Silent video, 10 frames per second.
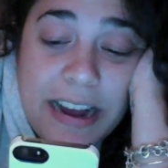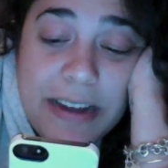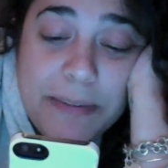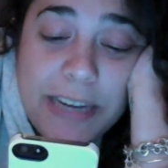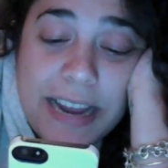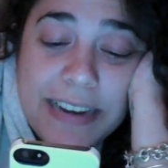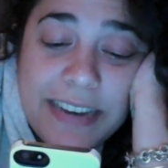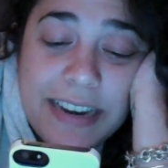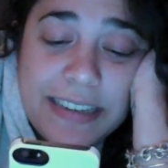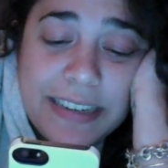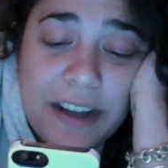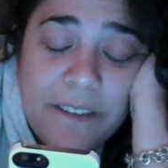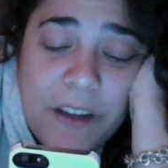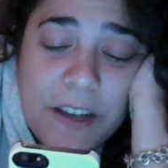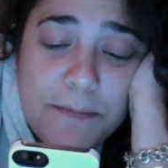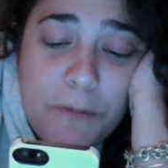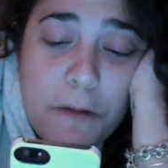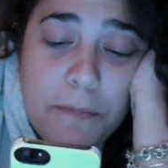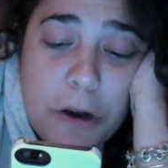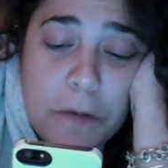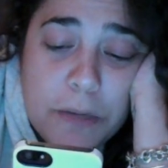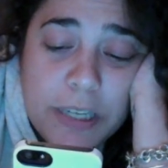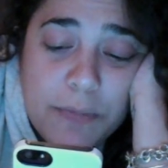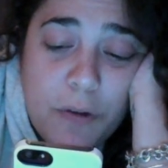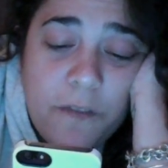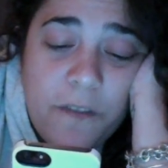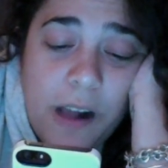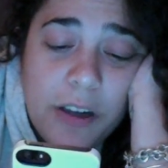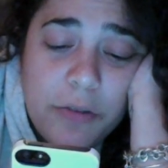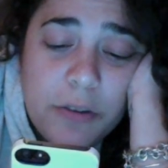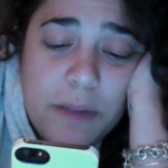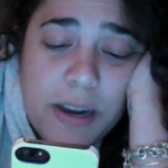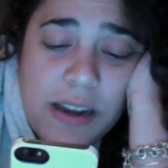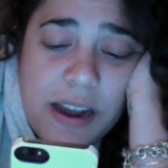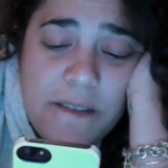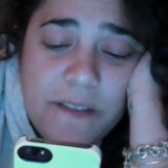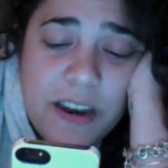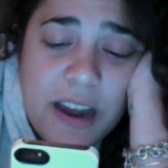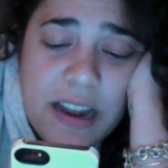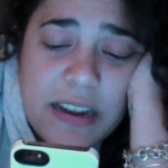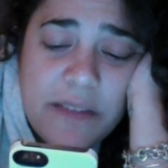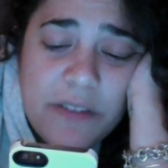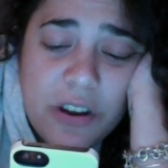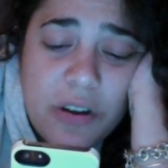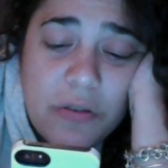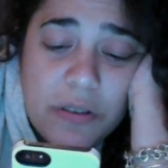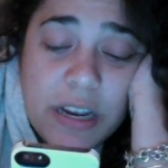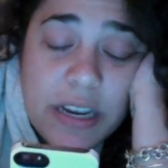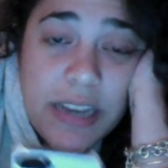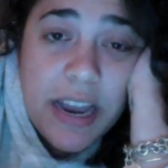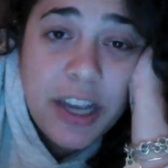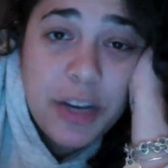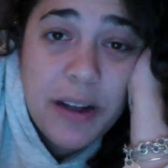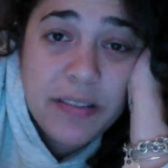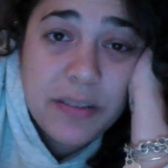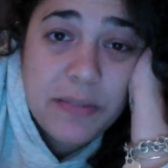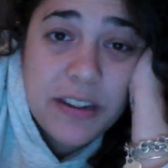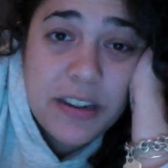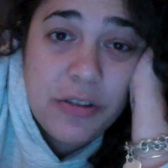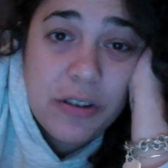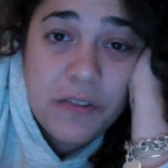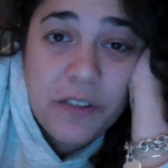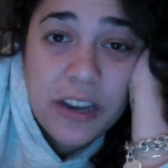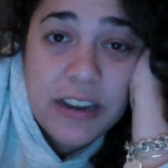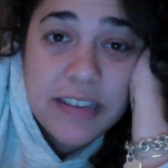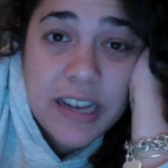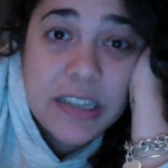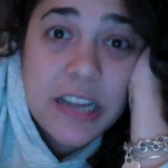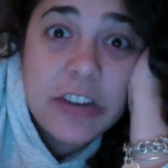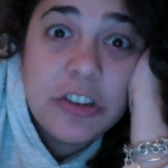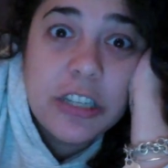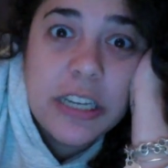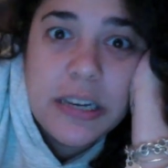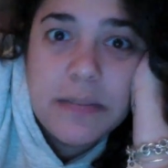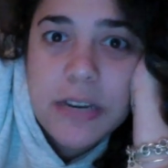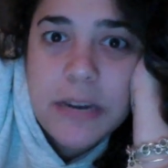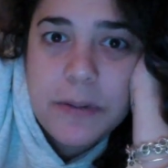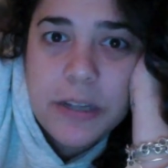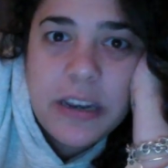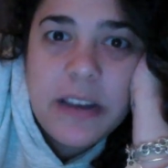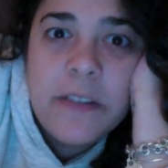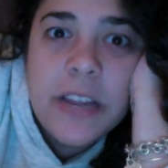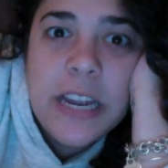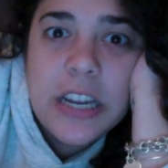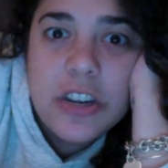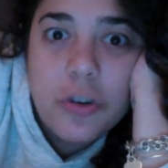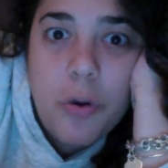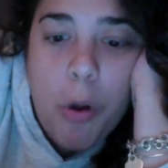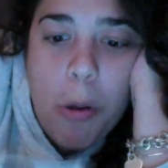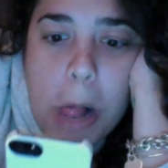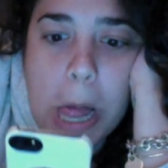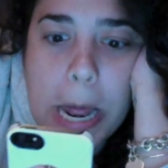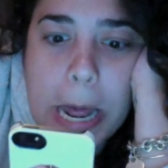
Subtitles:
and I began dating, I felt more purpose, more value in my life than I had ever known. Yeah, you have somebody that you can fucking psychologically, manipulatively control.